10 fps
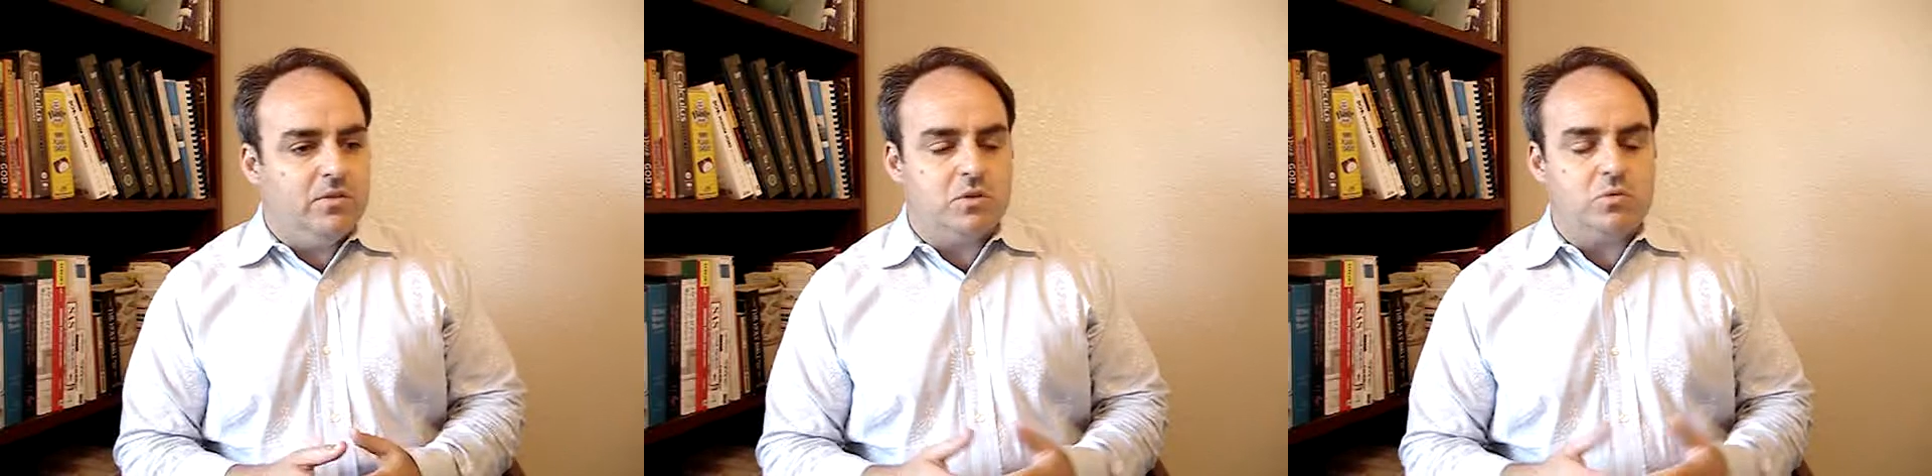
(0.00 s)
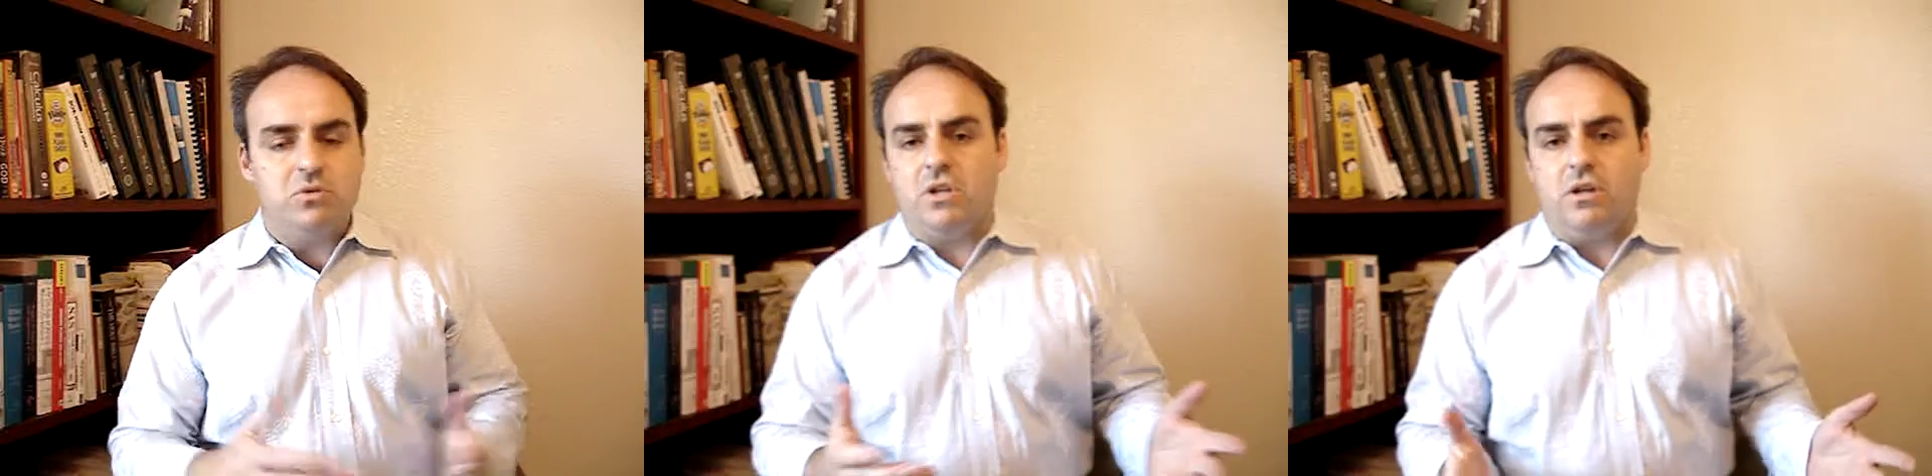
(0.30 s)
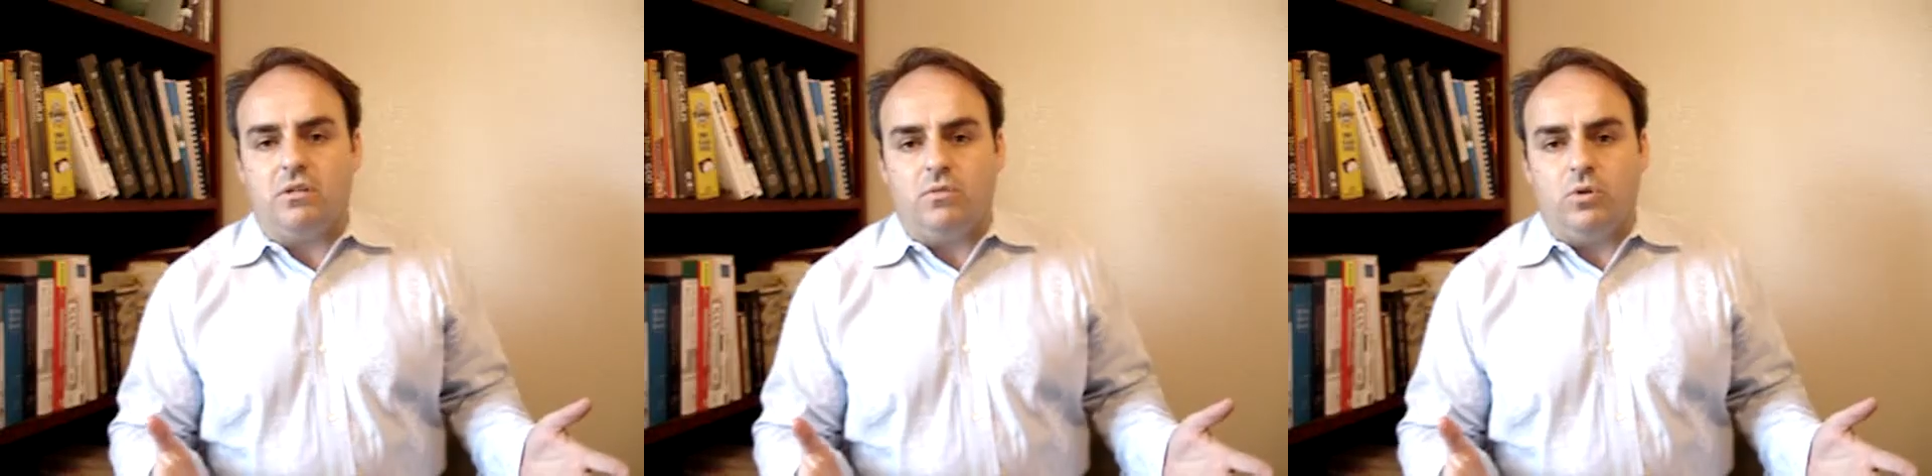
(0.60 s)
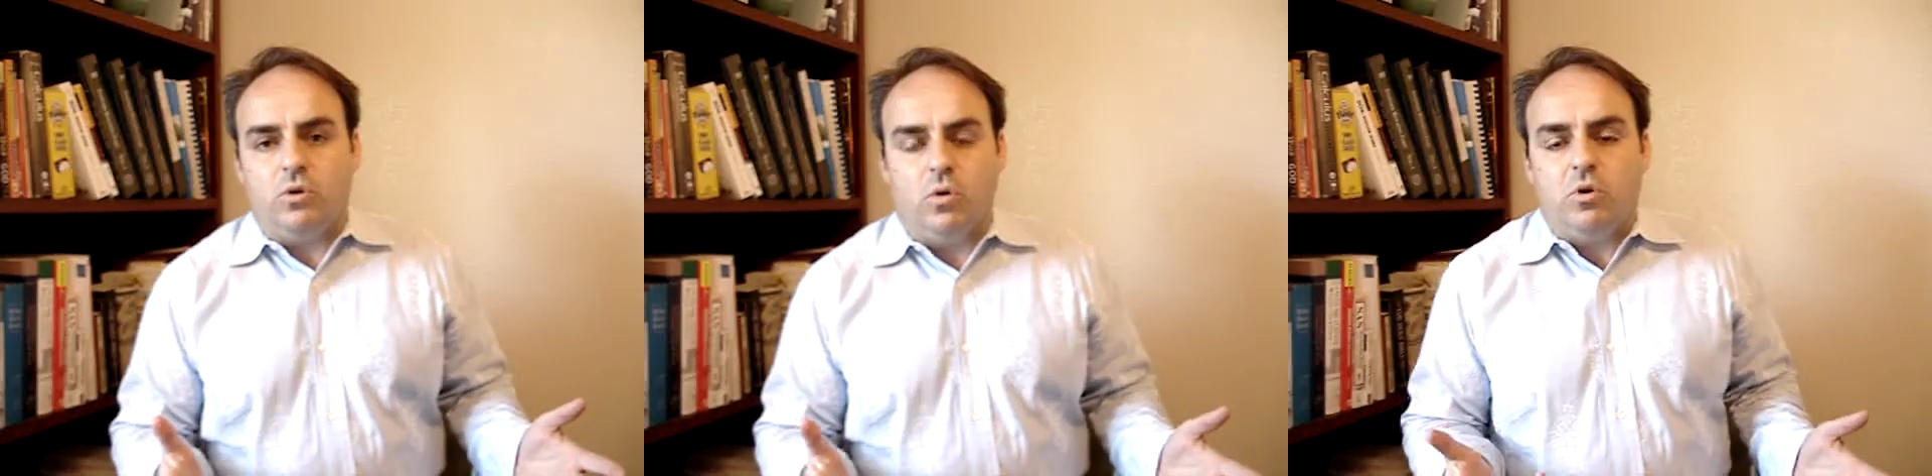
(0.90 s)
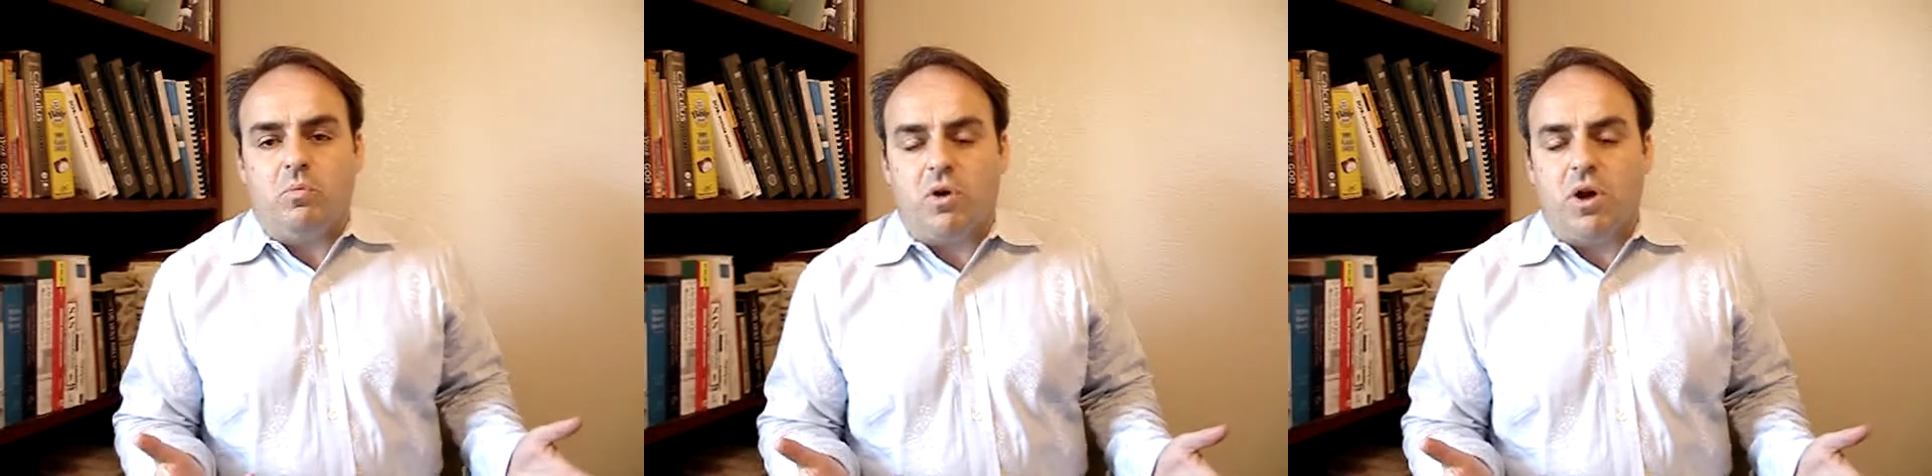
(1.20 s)
this was not a
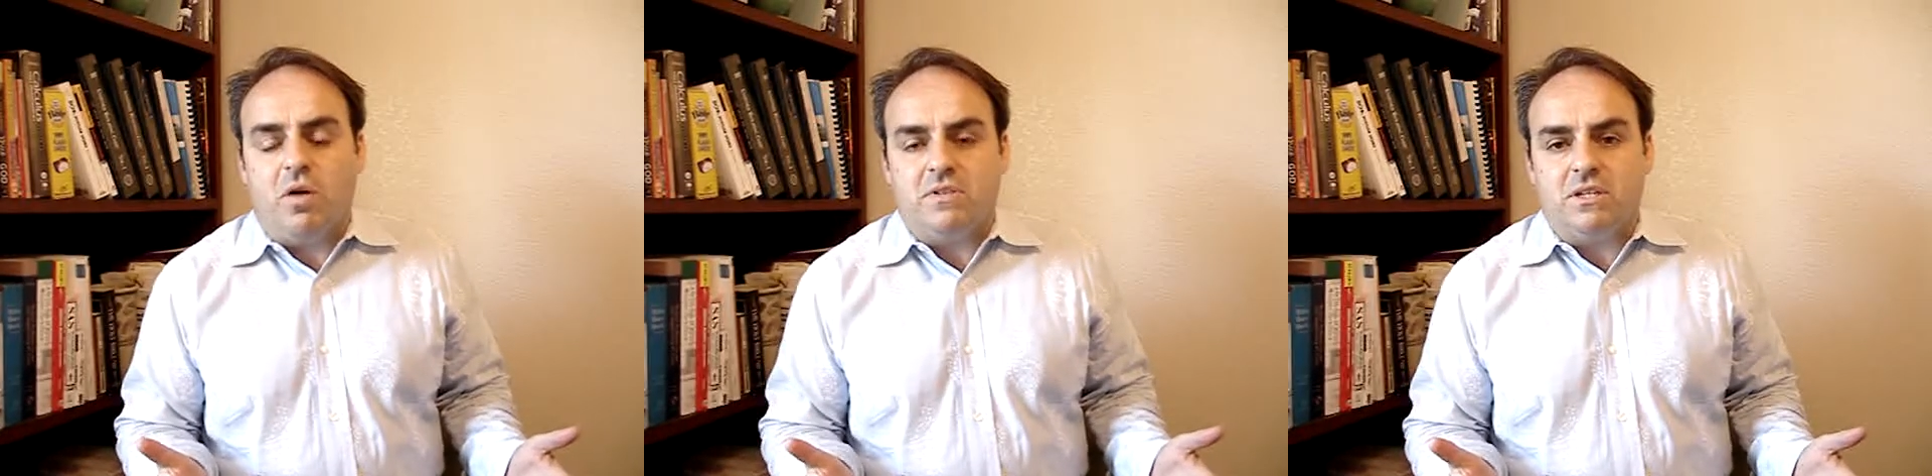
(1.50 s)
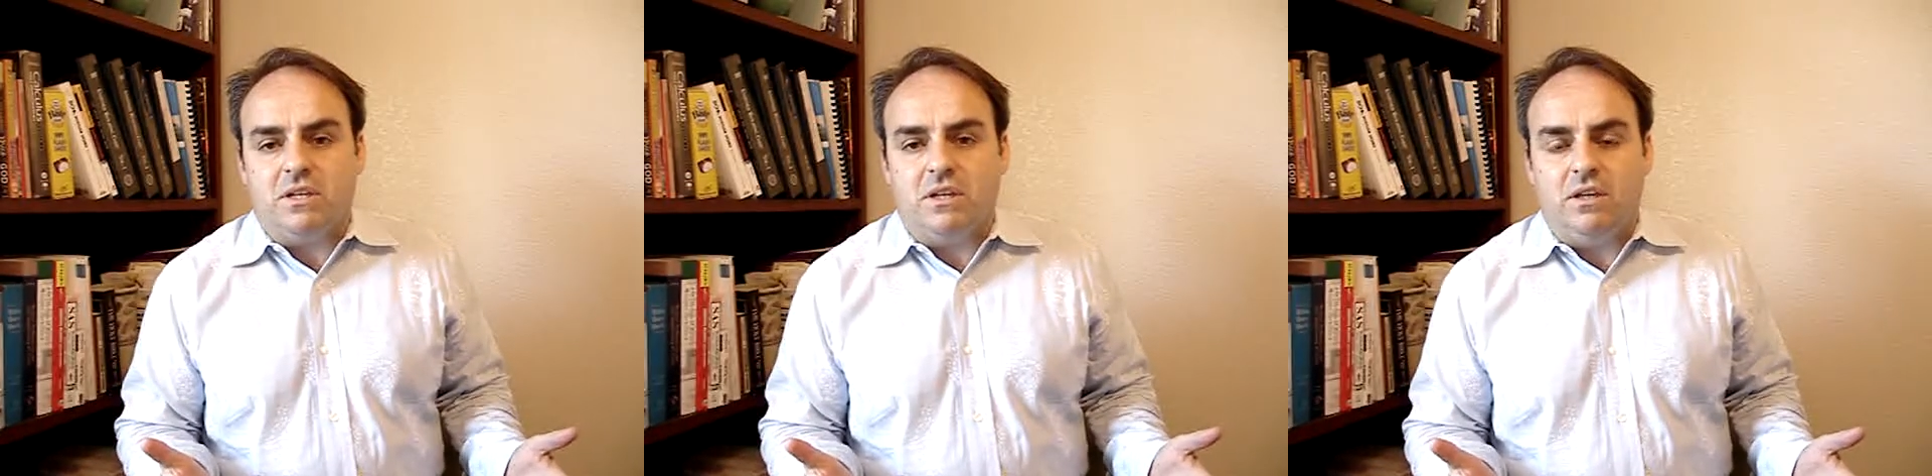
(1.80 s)
real prophecy.